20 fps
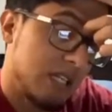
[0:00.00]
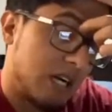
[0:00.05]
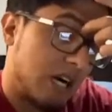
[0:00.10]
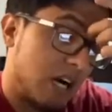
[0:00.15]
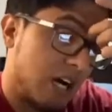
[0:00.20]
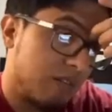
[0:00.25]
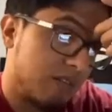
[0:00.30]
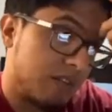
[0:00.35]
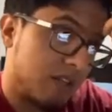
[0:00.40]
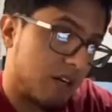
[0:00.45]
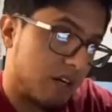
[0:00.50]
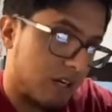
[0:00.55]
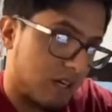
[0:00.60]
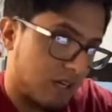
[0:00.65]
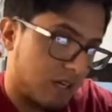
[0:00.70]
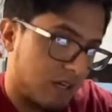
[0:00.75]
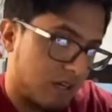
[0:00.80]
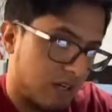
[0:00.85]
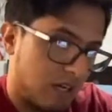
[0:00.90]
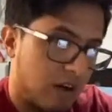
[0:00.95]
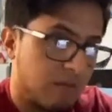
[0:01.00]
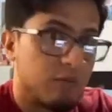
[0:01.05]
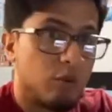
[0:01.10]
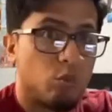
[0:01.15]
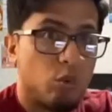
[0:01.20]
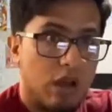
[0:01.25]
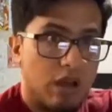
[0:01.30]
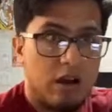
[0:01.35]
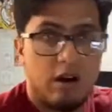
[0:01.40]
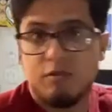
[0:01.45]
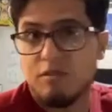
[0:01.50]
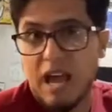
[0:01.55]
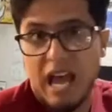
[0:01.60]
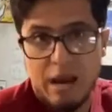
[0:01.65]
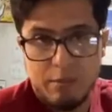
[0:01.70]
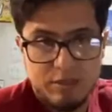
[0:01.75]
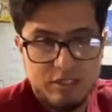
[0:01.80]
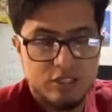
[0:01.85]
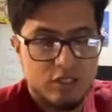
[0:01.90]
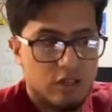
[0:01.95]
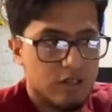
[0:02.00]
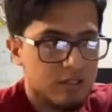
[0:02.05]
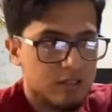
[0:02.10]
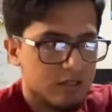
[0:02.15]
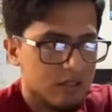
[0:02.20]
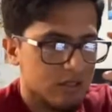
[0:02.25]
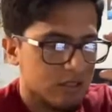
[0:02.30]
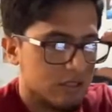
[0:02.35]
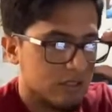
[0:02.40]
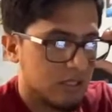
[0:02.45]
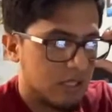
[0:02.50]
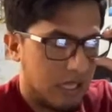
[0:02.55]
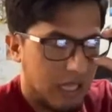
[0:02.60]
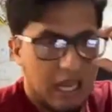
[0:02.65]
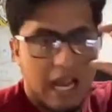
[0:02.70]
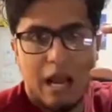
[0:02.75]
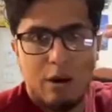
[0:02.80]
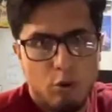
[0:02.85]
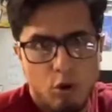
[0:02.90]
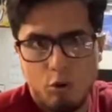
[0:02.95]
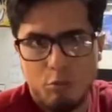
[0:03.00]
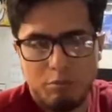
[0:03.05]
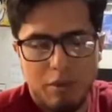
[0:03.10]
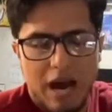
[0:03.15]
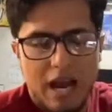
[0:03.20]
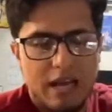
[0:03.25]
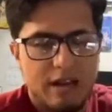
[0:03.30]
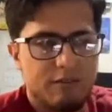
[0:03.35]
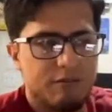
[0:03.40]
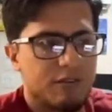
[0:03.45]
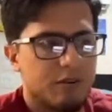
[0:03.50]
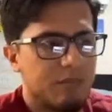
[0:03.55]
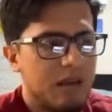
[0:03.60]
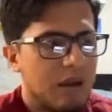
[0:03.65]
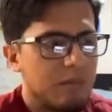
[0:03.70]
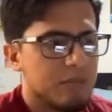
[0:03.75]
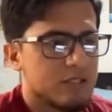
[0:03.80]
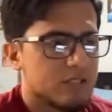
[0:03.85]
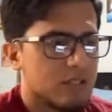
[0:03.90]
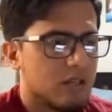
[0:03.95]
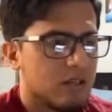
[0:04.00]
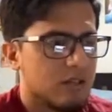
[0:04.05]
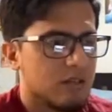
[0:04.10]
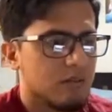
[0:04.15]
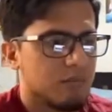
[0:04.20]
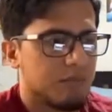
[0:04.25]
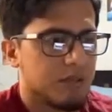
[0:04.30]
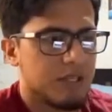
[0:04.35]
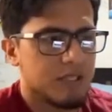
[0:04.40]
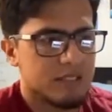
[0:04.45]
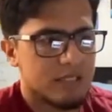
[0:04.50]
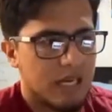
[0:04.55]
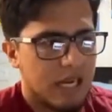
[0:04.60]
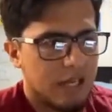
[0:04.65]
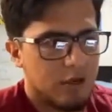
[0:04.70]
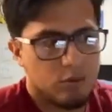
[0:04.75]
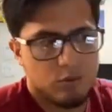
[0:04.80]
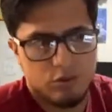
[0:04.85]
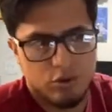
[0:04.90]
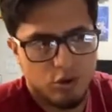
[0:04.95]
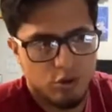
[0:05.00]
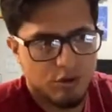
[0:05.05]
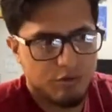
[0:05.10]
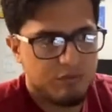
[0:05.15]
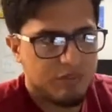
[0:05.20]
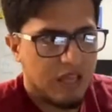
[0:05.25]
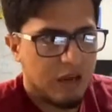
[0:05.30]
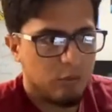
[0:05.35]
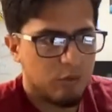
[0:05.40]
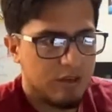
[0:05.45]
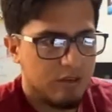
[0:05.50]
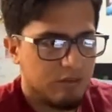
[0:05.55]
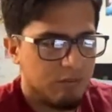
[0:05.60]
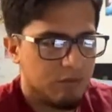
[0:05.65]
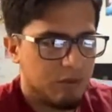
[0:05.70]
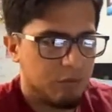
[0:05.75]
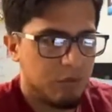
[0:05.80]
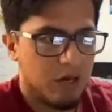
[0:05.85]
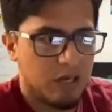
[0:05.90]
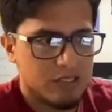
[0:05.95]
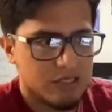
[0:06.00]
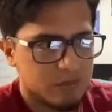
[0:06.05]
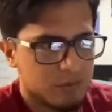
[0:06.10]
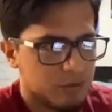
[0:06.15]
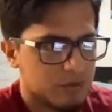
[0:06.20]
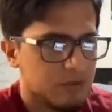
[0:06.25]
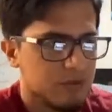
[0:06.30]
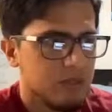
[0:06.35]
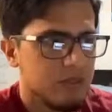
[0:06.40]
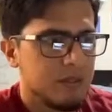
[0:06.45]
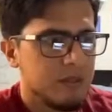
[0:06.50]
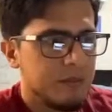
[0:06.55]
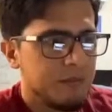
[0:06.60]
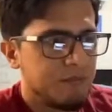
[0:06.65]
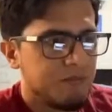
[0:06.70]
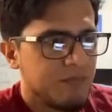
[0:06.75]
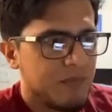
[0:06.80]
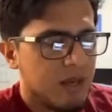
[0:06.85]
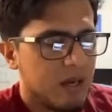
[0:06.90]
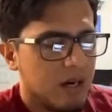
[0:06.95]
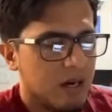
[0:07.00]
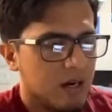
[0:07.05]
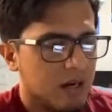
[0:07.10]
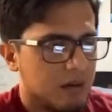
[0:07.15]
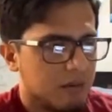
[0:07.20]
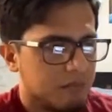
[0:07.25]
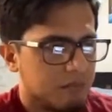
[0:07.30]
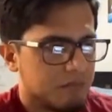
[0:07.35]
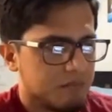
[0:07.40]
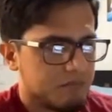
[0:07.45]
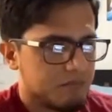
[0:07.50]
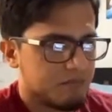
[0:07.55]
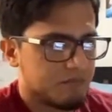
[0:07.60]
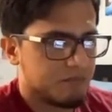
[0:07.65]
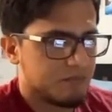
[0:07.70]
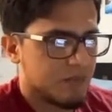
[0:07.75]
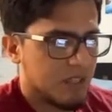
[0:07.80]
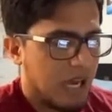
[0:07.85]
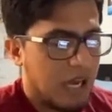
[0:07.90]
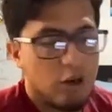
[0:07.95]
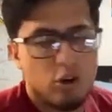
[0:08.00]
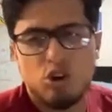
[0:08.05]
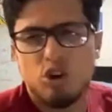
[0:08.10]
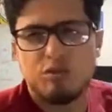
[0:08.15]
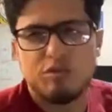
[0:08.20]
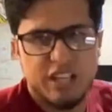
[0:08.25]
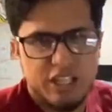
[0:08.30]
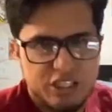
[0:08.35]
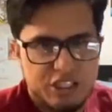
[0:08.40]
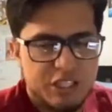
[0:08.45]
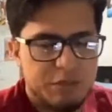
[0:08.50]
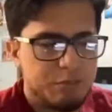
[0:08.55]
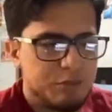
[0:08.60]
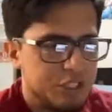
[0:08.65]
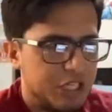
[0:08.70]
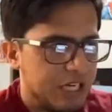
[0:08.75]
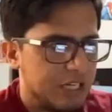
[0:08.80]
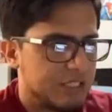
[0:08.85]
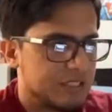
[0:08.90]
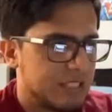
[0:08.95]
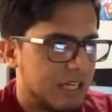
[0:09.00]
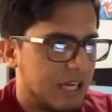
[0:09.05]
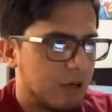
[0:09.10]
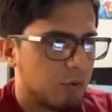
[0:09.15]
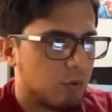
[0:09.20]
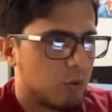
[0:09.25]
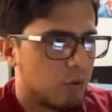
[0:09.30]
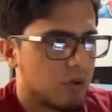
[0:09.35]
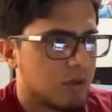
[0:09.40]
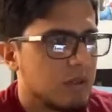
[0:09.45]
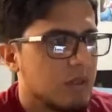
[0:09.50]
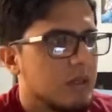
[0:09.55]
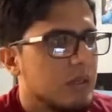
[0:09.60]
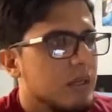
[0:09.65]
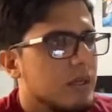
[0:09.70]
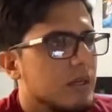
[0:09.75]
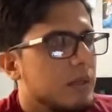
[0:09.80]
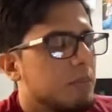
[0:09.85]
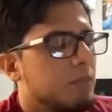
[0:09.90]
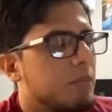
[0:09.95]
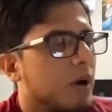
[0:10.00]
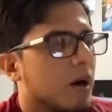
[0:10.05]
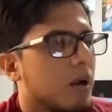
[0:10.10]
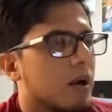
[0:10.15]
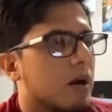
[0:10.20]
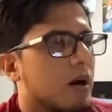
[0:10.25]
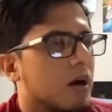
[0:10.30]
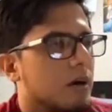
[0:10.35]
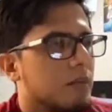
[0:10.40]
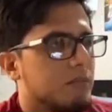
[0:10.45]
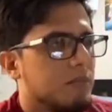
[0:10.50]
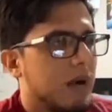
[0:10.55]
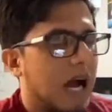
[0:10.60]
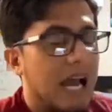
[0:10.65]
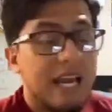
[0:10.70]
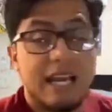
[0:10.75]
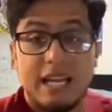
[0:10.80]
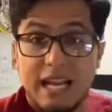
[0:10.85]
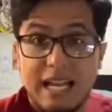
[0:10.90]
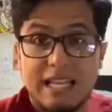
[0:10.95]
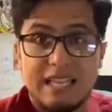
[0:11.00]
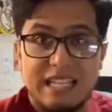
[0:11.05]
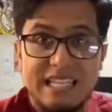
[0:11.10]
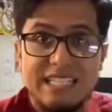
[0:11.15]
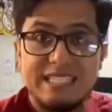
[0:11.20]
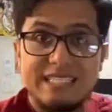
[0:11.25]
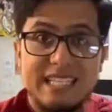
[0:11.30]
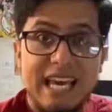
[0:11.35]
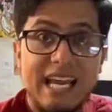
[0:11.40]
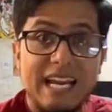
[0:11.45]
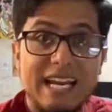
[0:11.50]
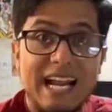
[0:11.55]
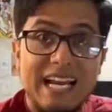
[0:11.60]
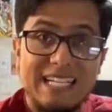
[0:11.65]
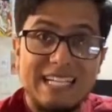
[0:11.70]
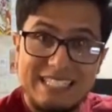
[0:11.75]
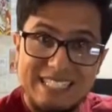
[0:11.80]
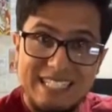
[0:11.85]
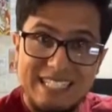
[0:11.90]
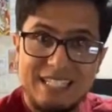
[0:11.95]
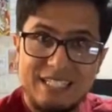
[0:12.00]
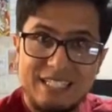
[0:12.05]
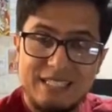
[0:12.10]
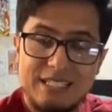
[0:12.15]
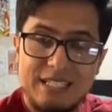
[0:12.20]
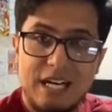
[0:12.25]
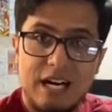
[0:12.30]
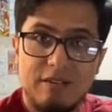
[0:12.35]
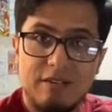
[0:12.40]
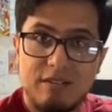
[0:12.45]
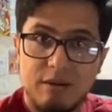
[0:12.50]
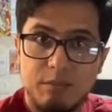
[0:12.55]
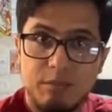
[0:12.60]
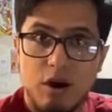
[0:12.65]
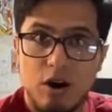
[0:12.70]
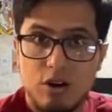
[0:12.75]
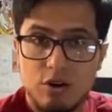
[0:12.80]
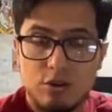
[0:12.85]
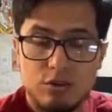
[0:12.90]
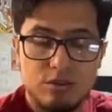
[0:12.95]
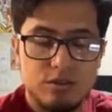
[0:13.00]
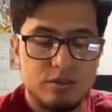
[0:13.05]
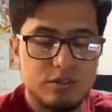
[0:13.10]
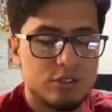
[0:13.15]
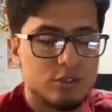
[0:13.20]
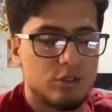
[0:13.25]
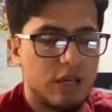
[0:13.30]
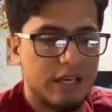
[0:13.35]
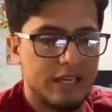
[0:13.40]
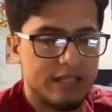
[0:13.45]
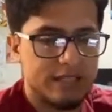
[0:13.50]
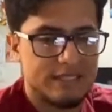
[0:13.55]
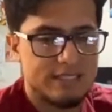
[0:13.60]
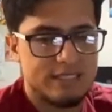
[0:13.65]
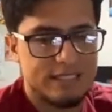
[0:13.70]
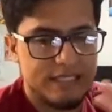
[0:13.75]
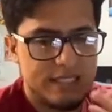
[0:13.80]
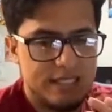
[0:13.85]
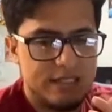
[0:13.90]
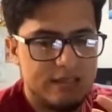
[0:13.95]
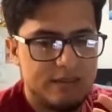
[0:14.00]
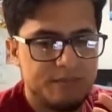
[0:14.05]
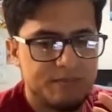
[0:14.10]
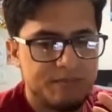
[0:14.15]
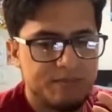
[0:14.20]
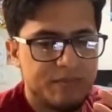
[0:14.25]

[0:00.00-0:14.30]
of the web of Amazon. Like I won't buy it from Amazon because I don't know if that would even be possible. I don't know if they ship chairs to Ecuador, but I can at least get an idea of the model so I can see